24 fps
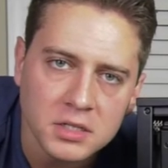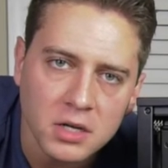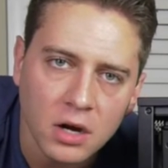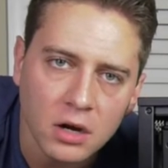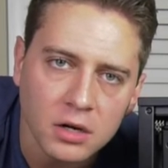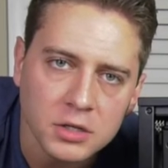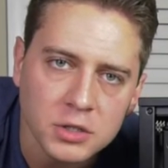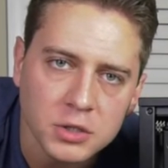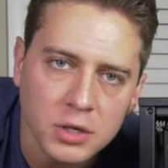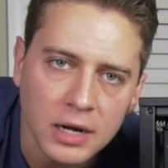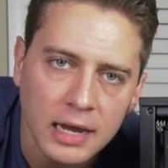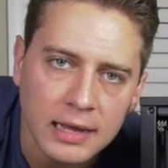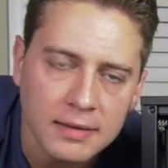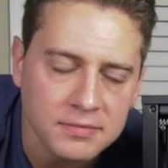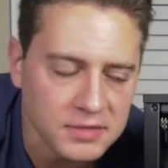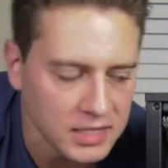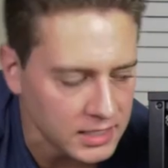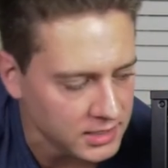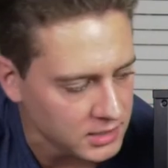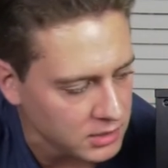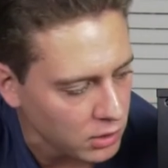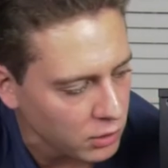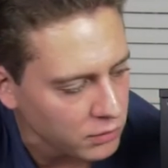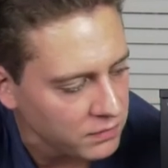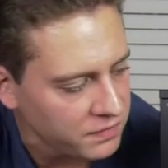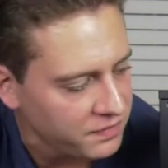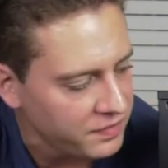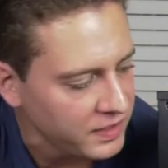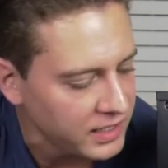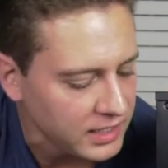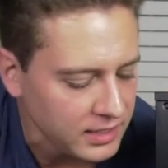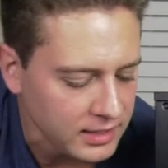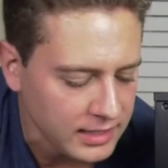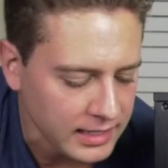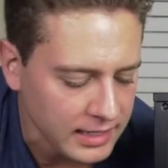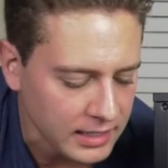hard drives that don't fit
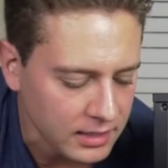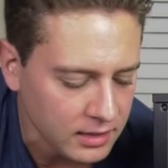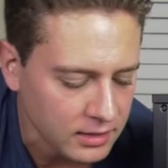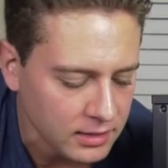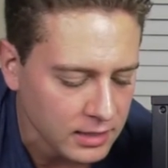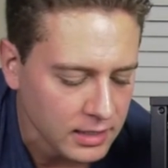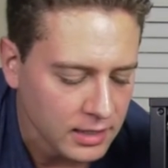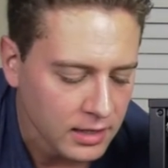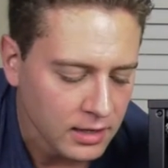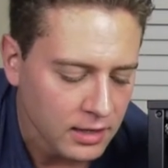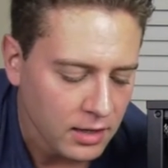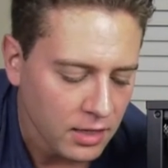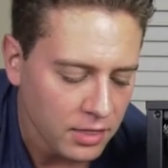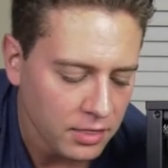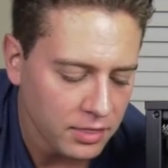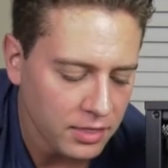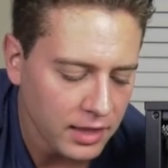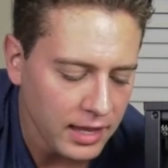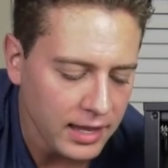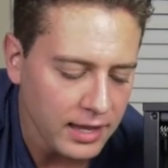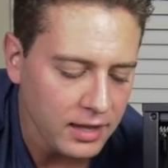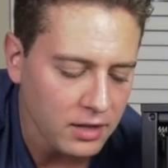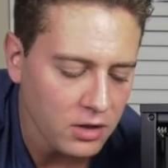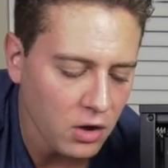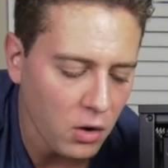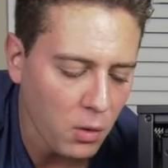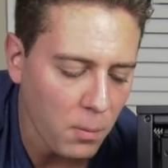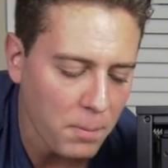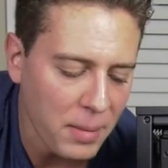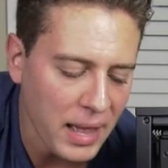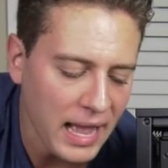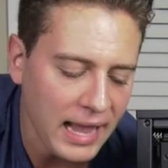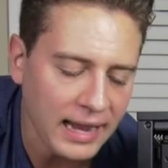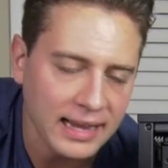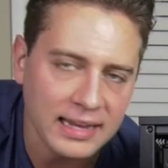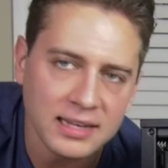in here, they go
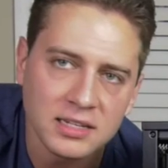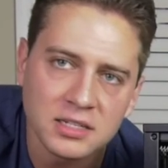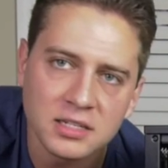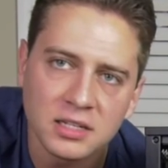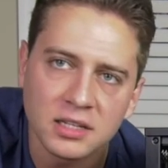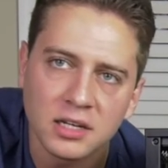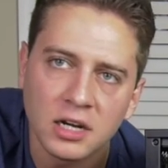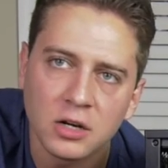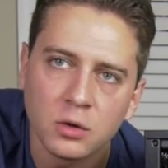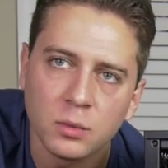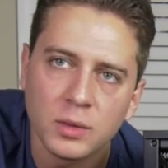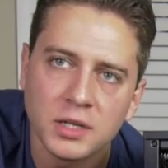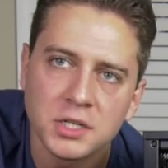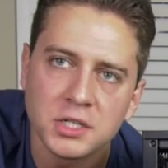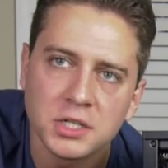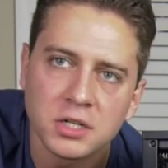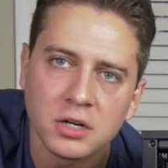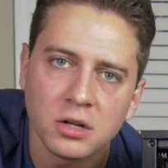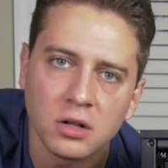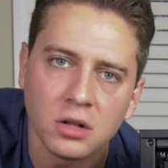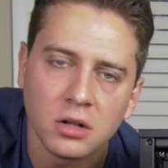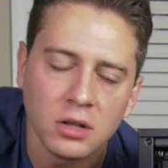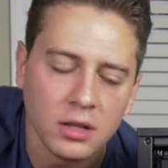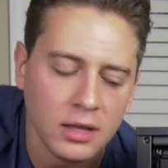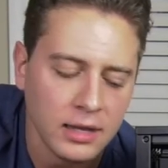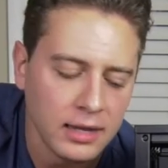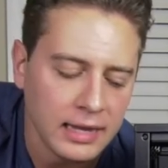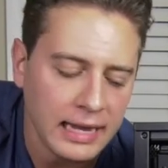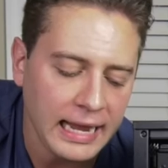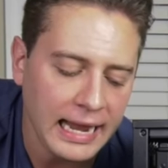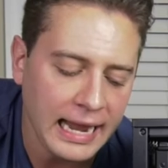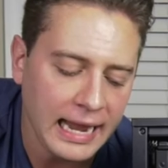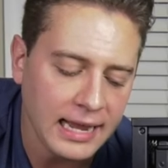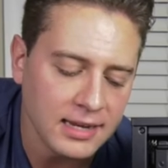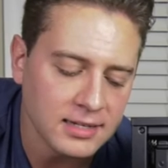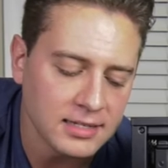back into their original
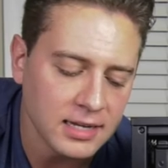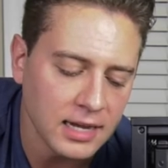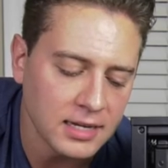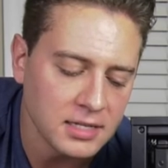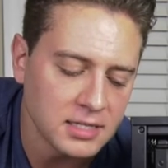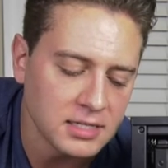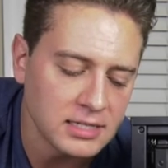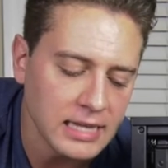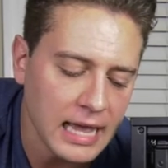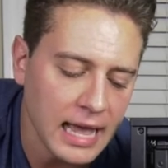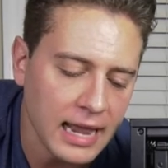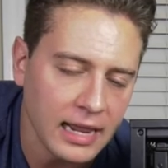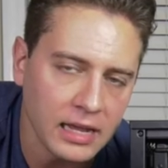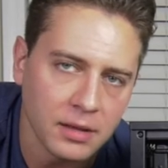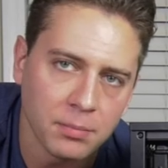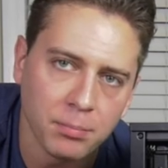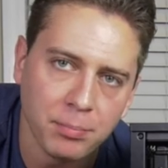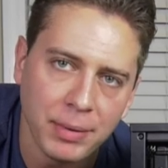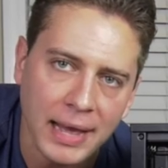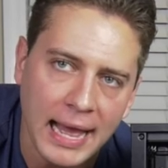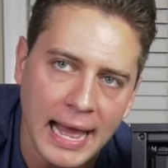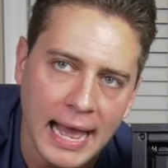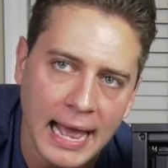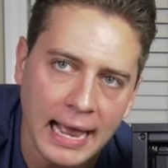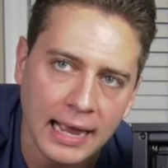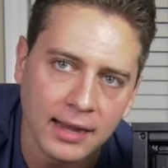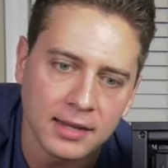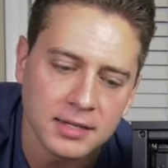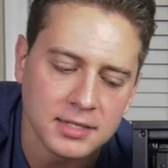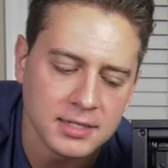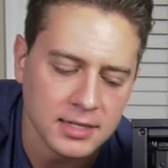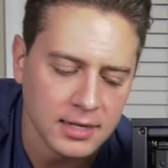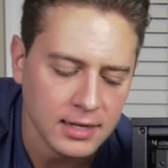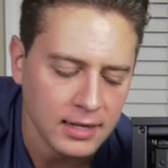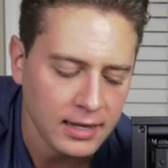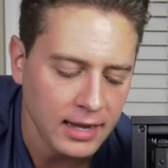anti-static
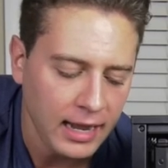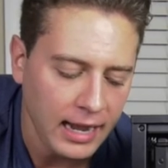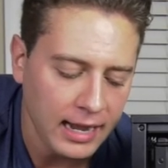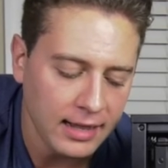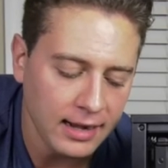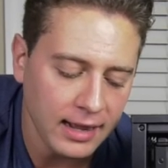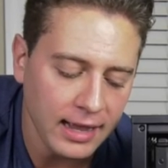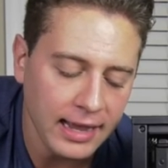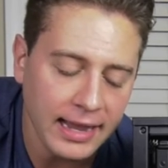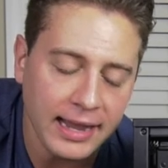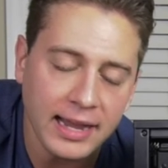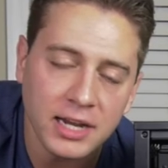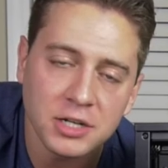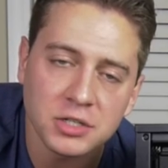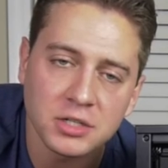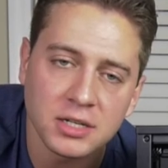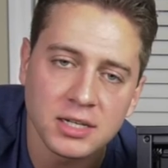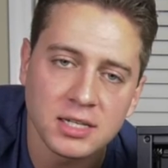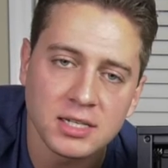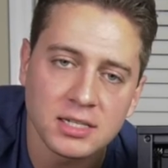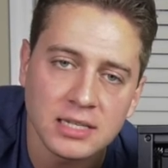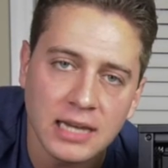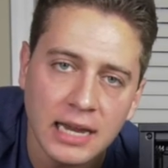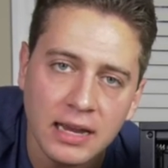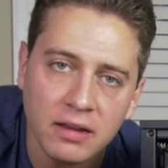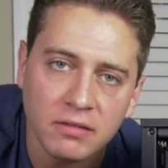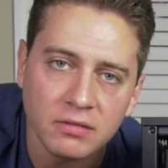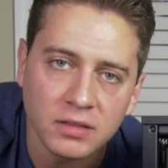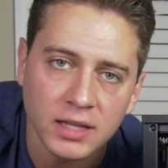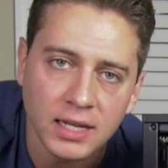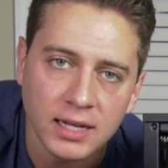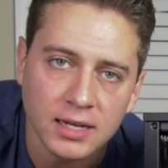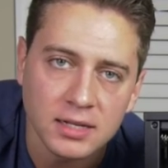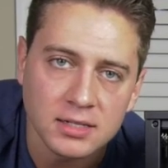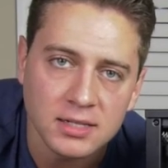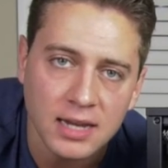bags, and I actually save
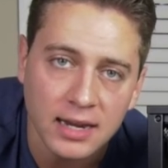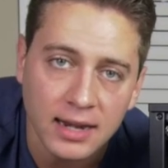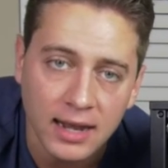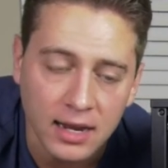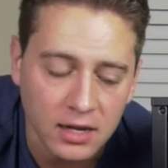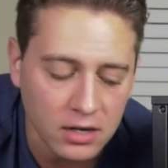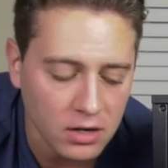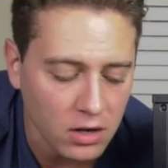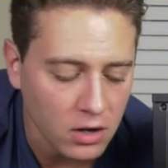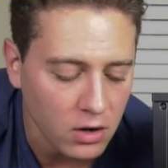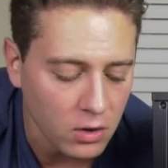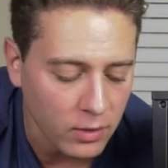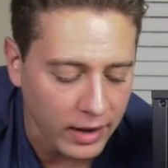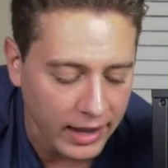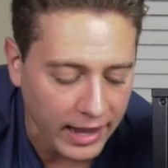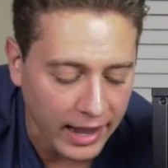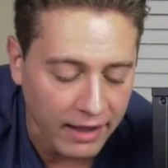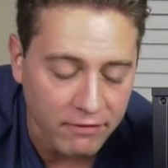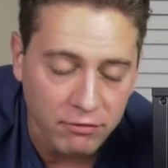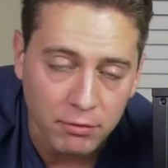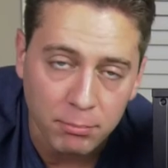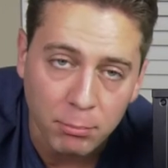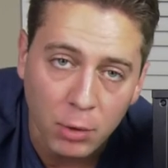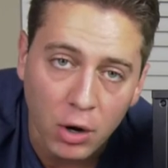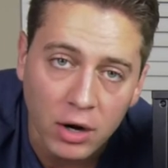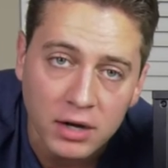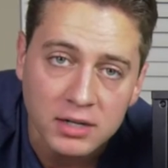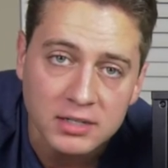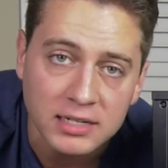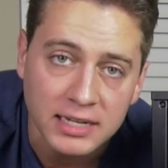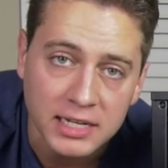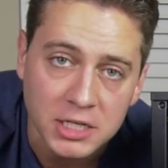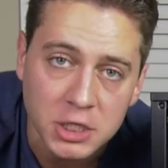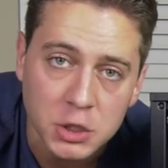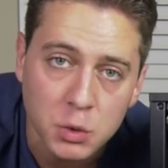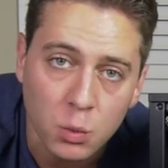these, and I know I, I've
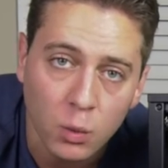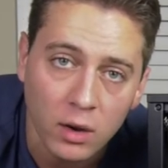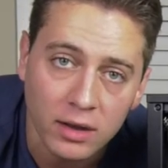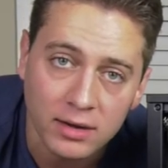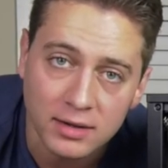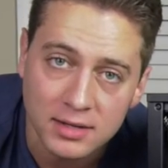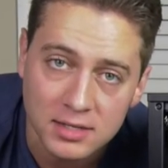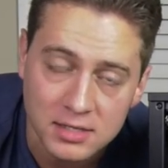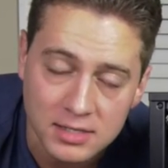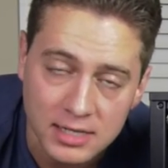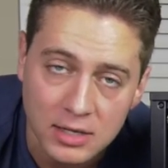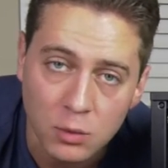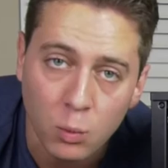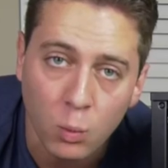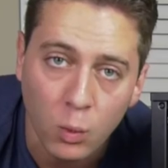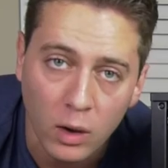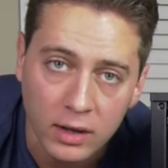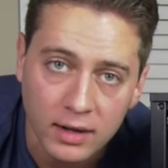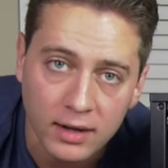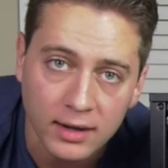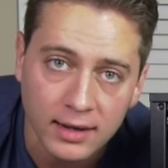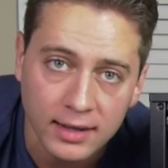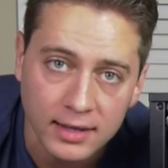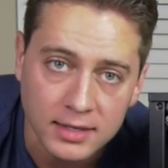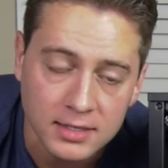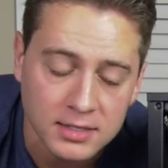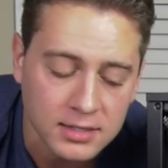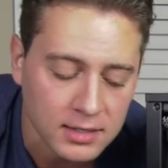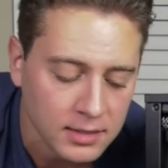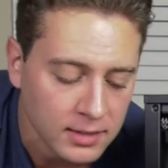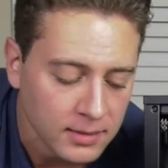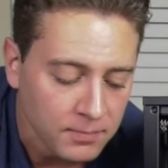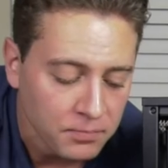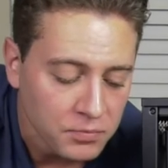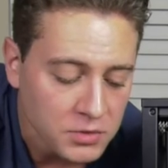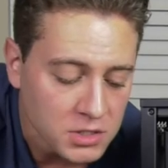marked each one to see what it is,
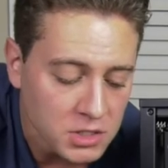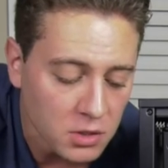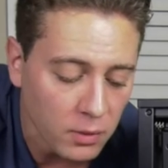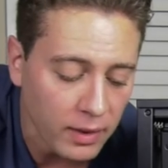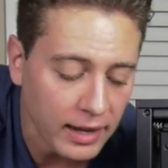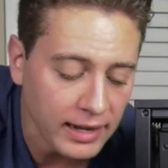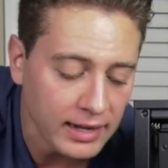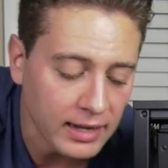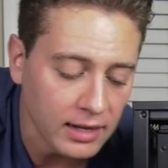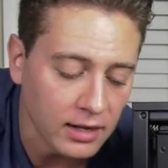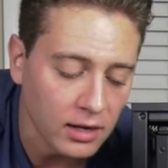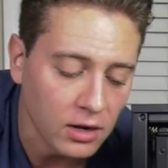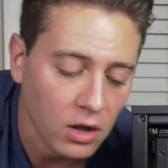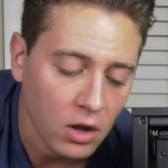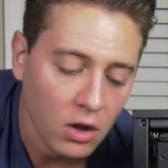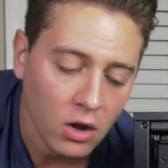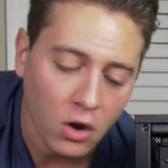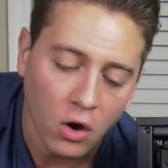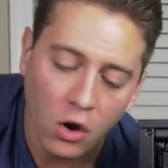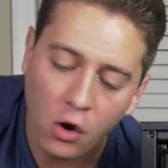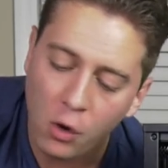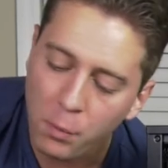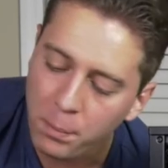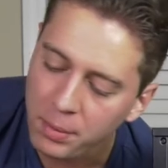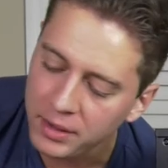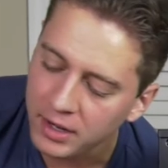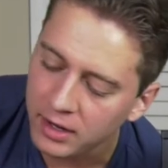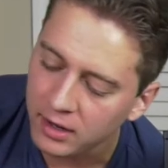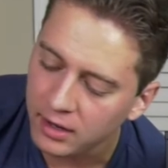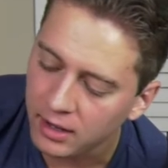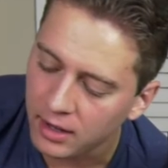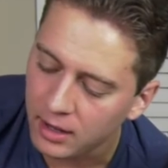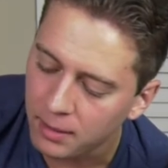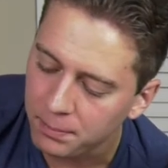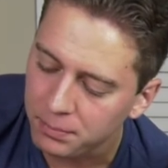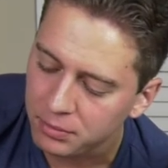so I can open it
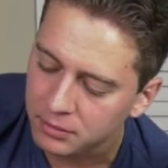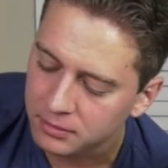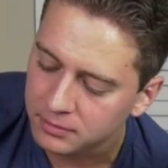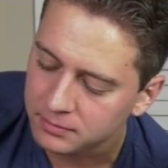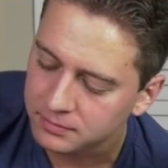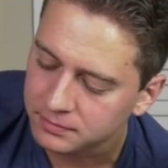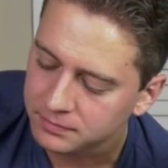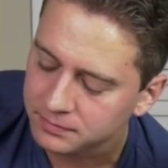up,